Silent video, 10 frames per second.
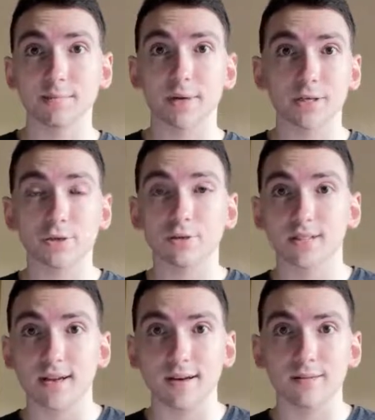and make sure it's
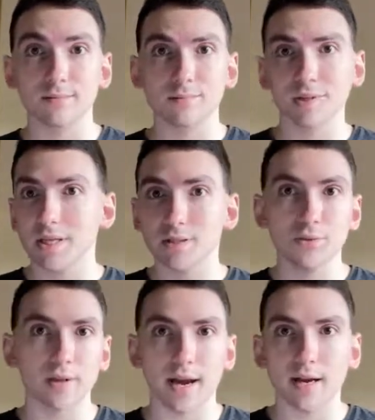not. But they
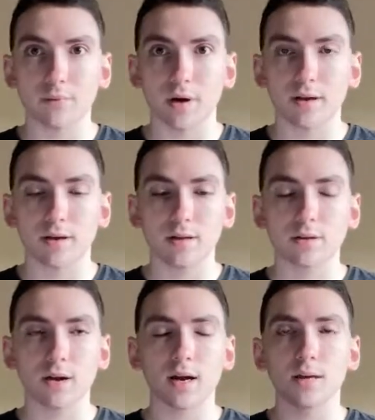do that anyway.
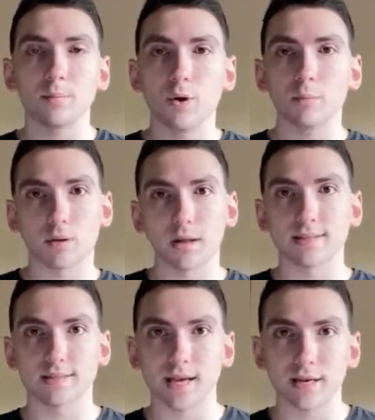They're not going to put blood
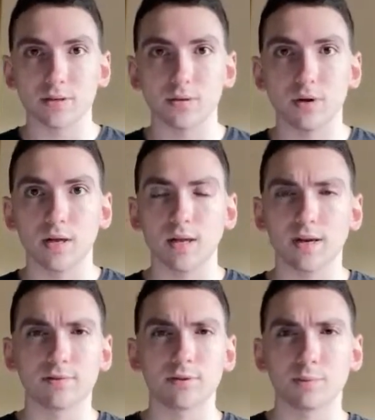inside you
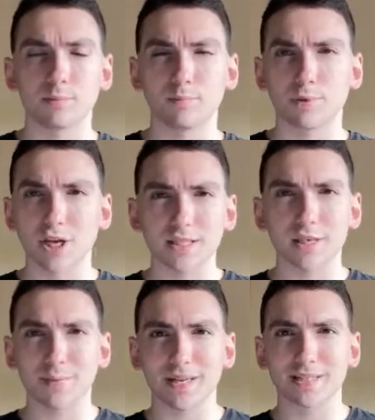if there's a chance it
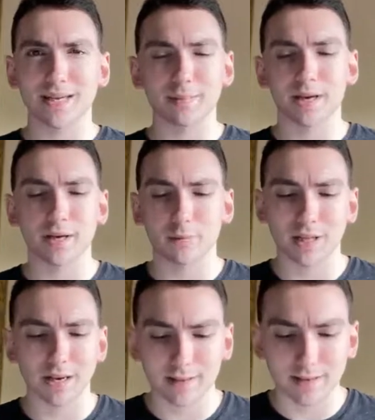could be contaminated with
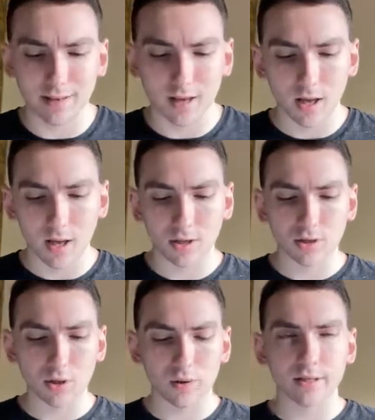anything.
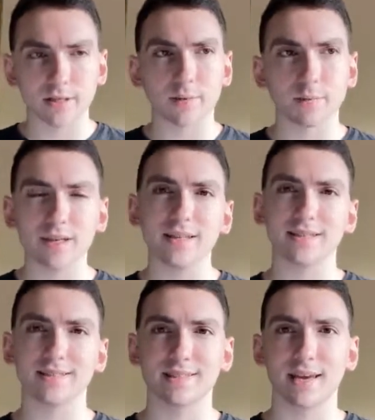So it's completely
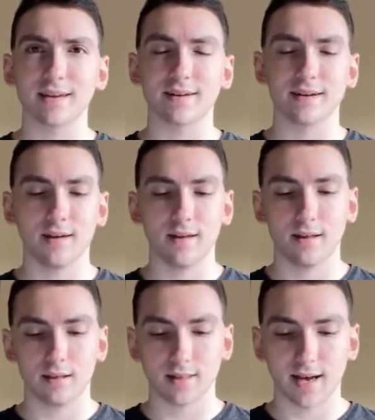insane
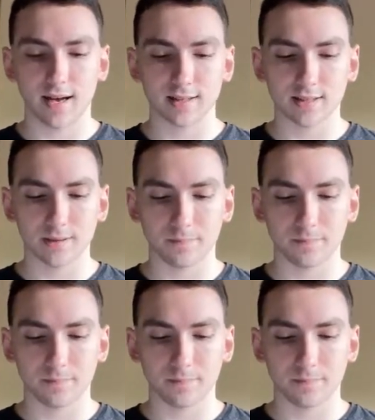that